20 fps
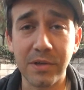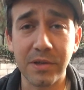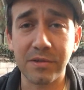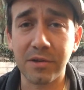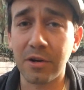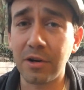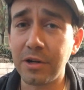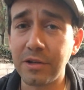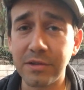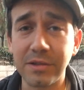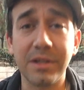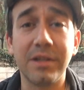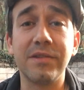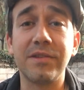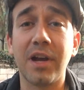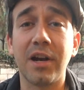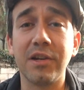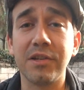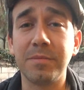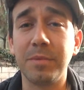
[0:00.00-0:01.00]
says earnestly
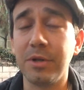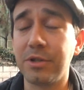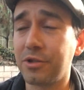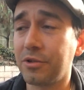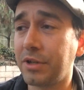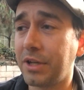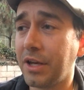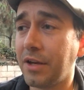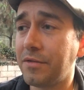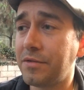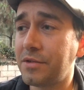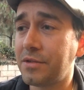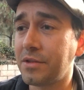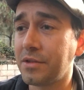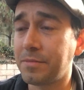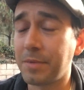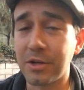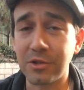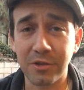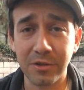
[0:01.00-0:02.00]
desire spiritual gifts,
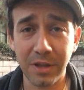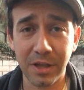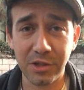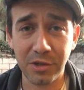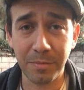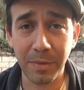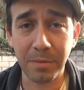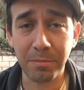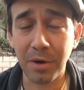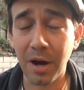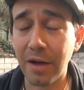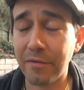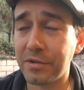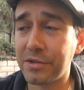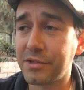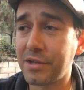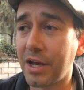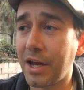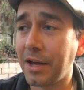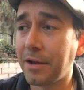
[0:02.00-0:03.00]
especially that you might
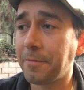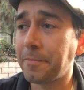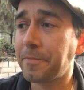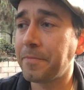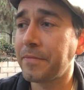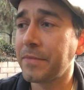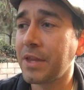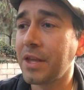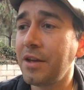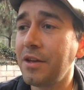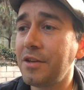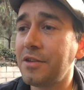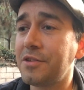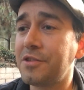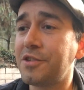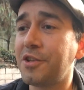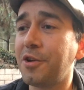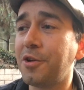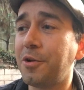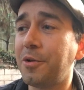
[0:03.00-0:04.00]
prophesy.
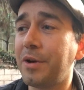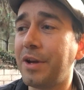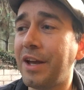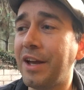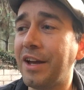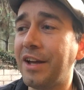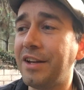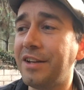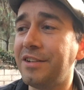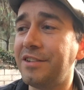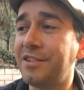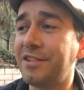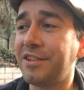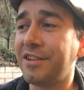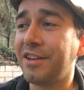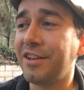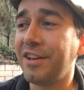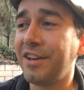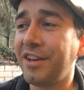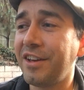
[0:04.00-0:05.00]
So, and
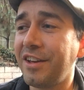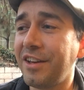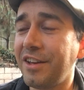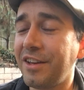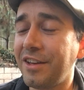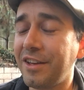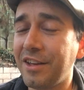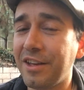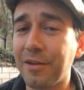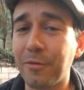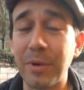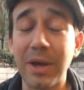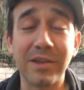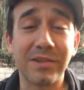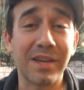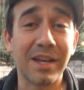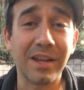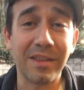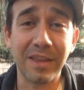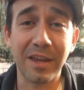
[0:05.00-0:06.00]
if we
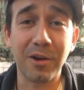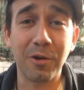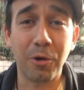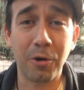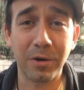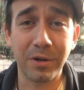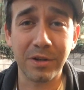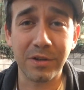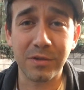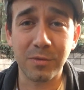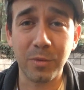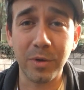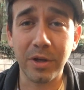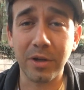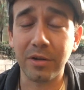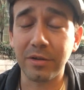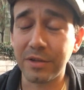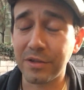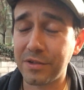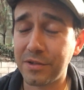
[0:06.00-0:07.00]
ask anything according to his
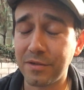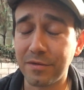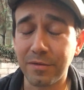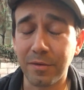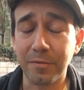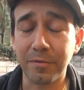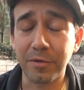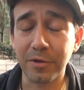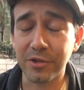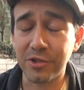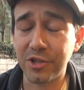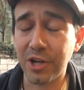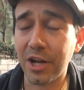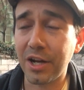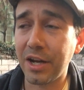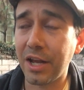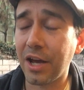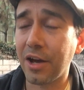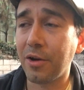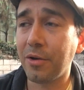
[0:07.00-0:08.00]
will, this is from 1
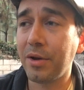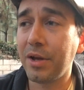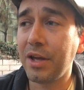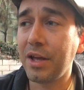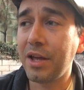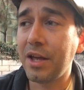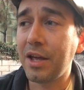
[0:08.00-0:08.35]
John now,